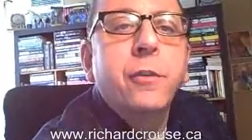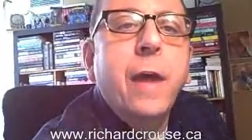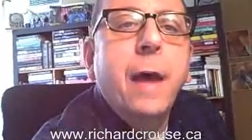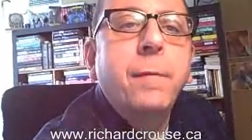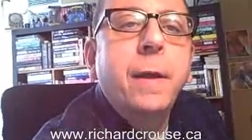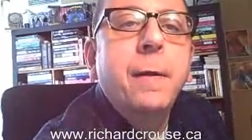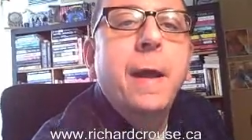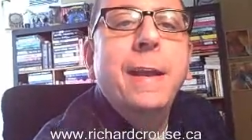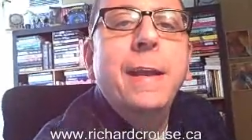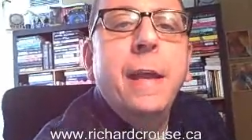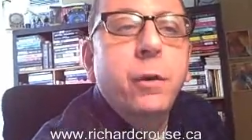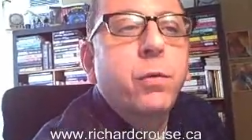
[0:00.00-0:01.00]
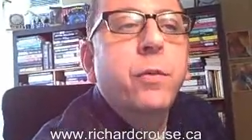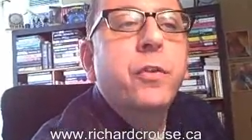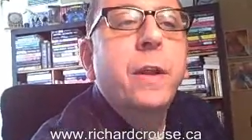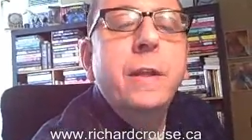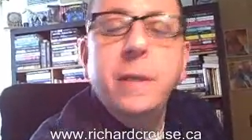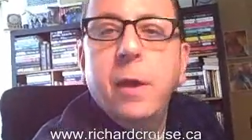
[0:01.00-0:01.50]
is having an
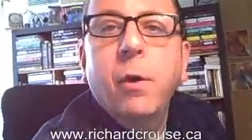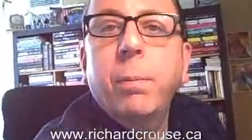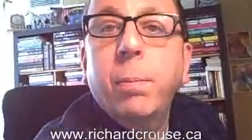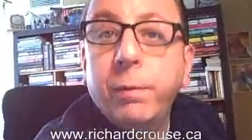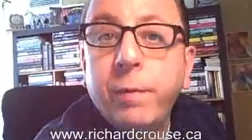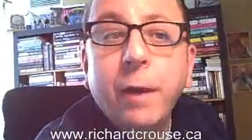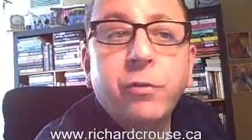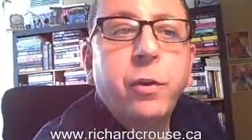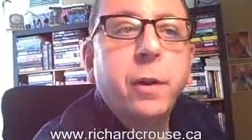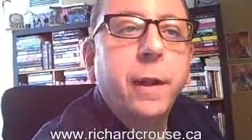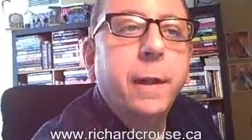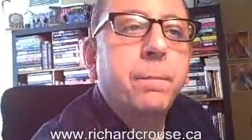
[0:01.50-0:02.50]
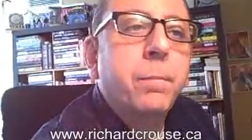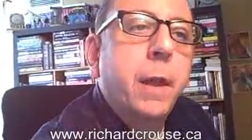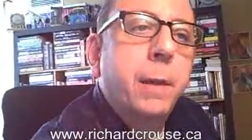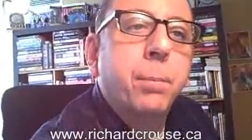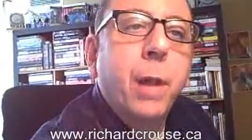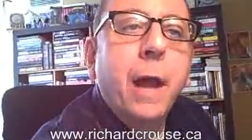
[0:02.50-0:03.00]
interesting year professionally.
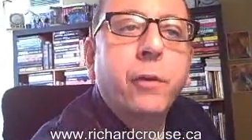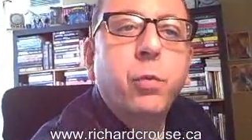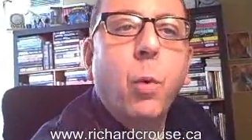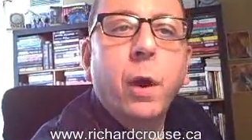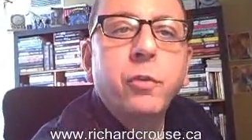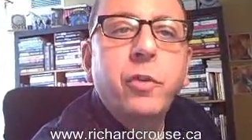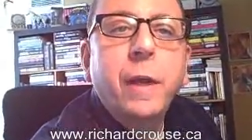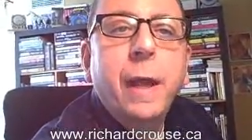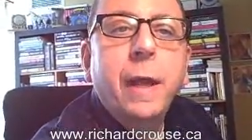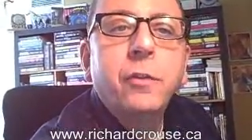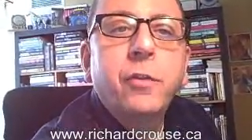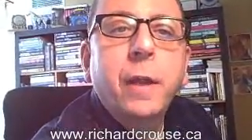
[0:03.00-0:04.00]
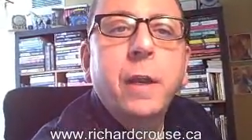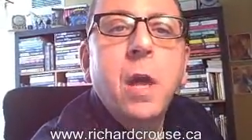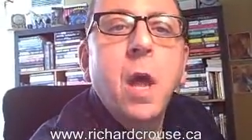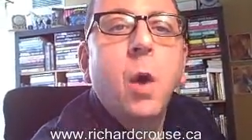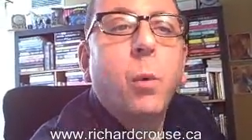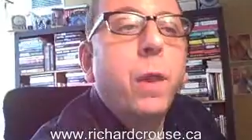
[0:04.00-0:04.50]
In Black Swan, she hands
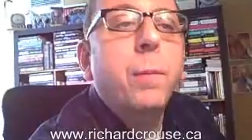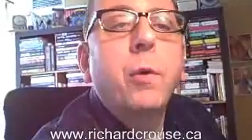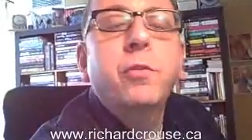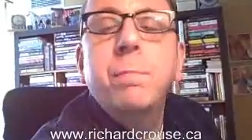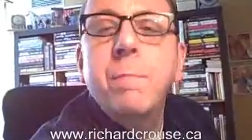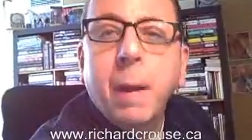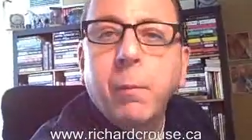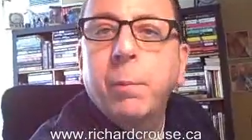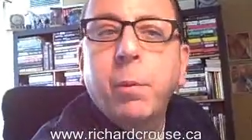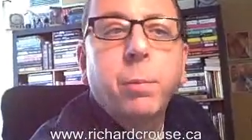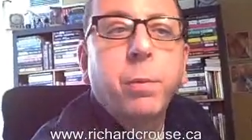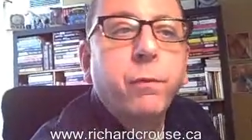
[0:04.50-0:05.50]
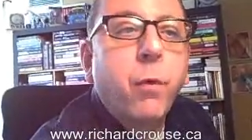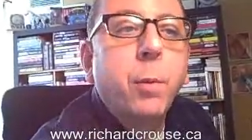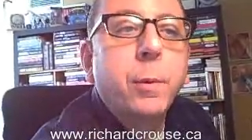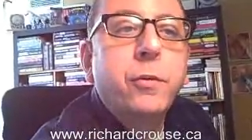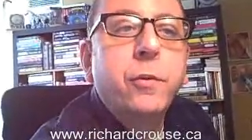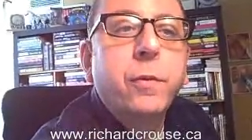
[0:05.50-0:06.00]
in one of the most memorable
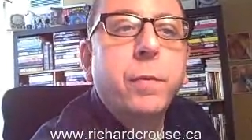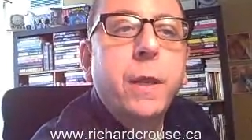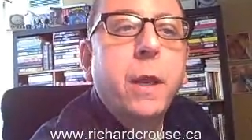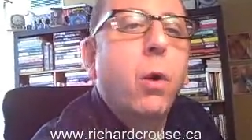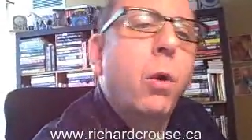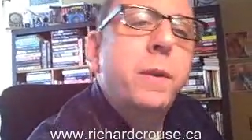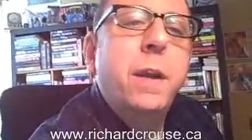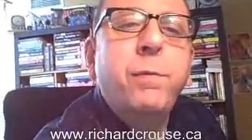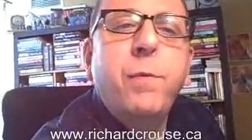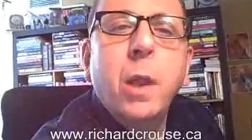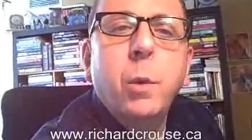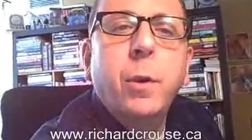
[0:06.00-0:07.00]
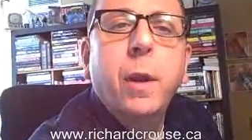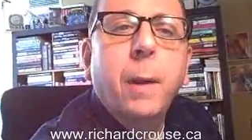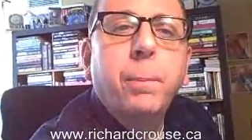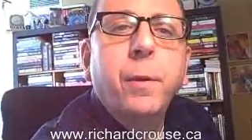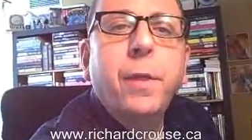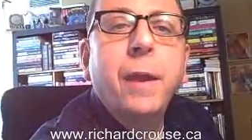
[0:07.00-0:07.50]
performances of the year, only to follow it
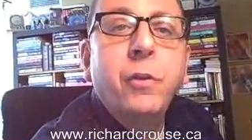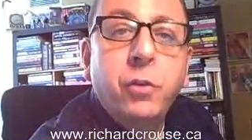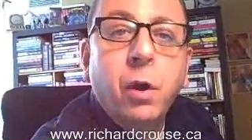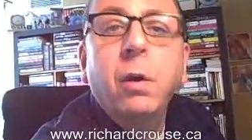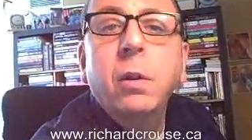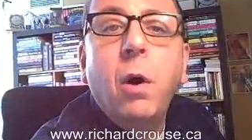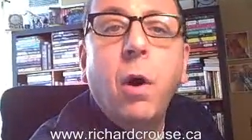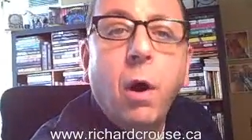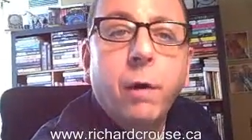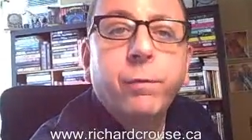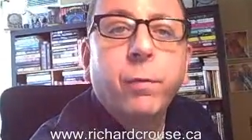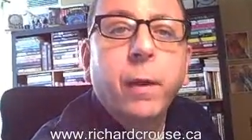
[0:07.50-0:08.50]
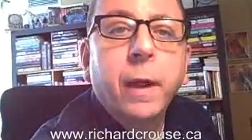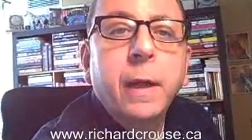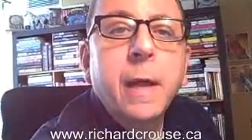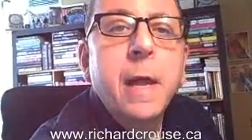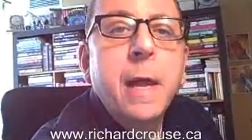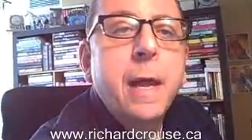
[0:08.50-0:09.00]
up with a dull
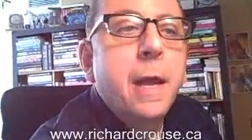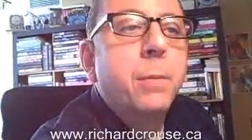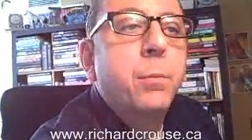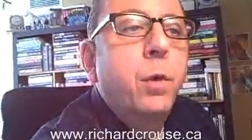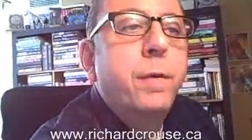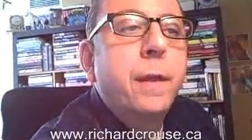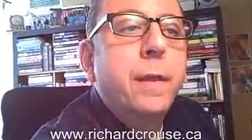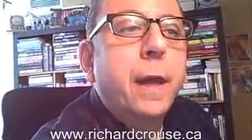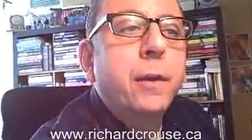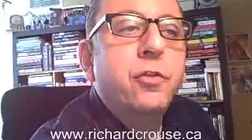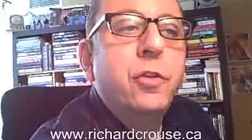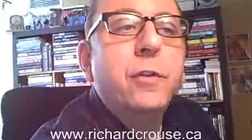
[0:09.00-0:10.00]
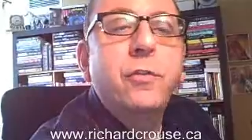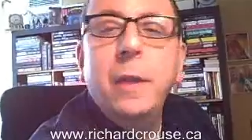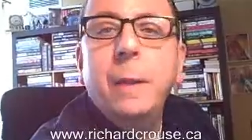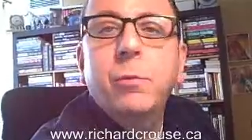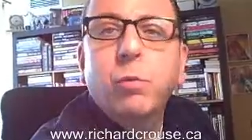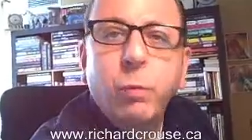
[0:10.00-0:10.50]
offering in a movie that she
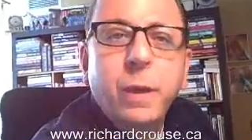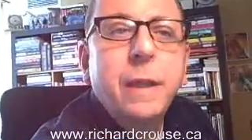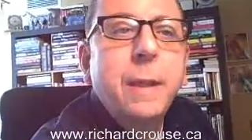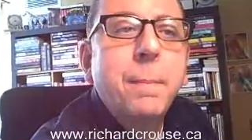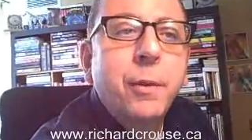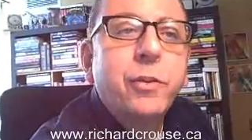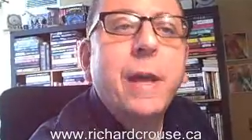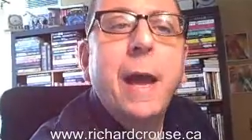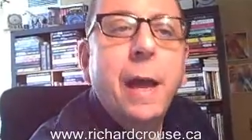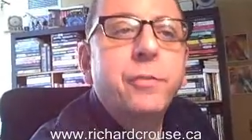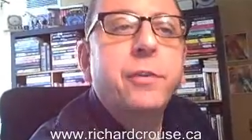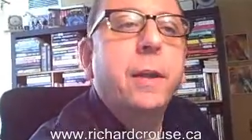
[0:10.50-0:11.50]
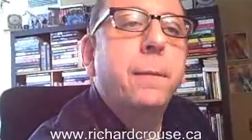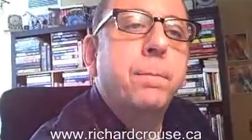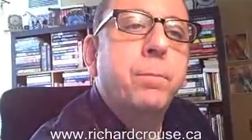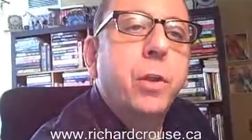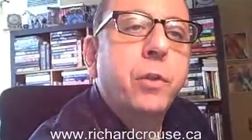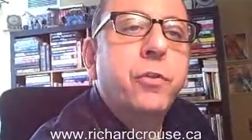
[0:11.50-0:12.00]
seems really miscast in.
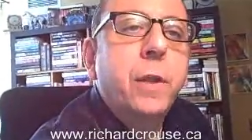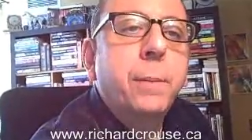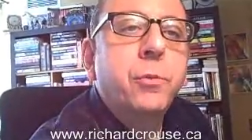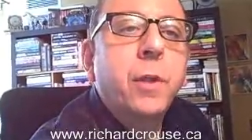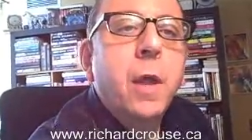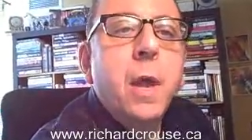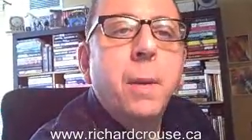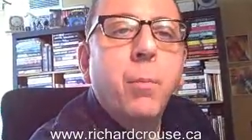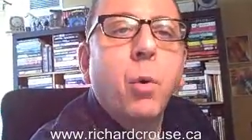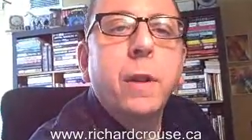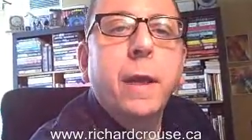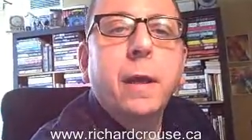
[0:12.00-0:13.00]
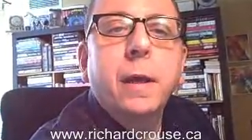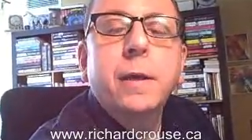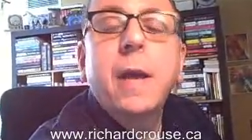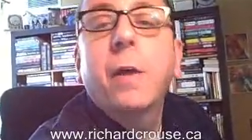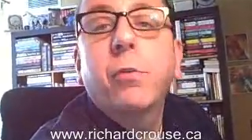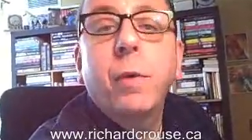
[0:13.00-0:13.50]
This seems more like a
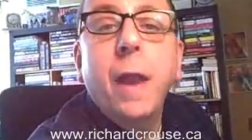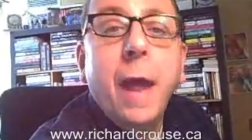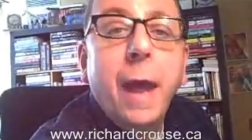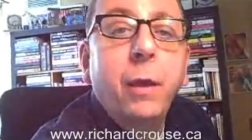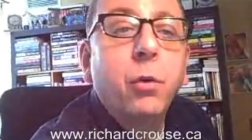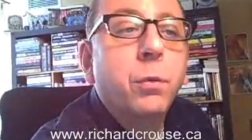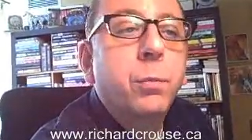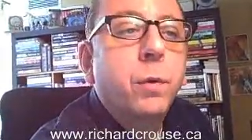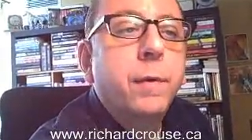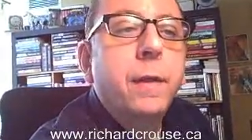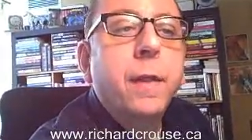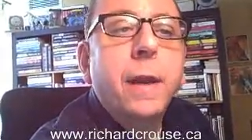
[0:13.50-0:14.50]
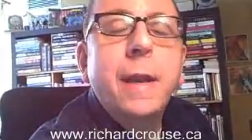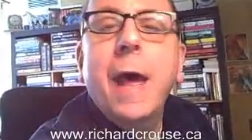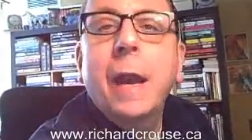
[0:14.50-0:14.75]
Katherine Heigl movie than a